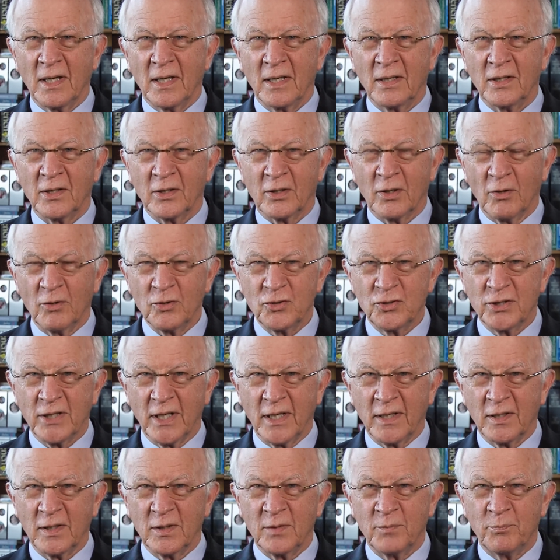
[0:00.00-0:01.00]
a
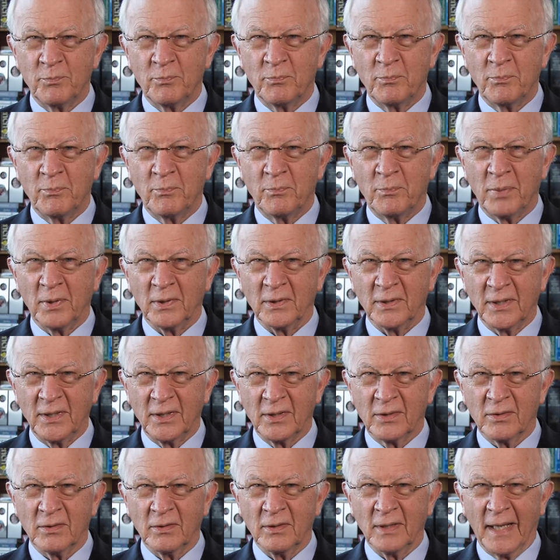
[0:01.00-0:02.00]
negotiated
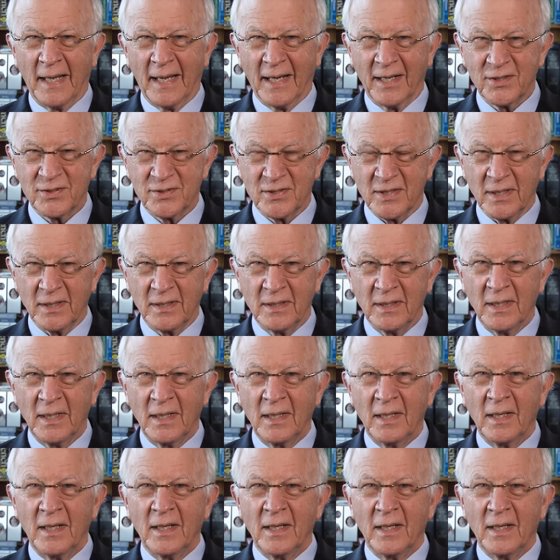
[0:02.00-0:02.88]
political exit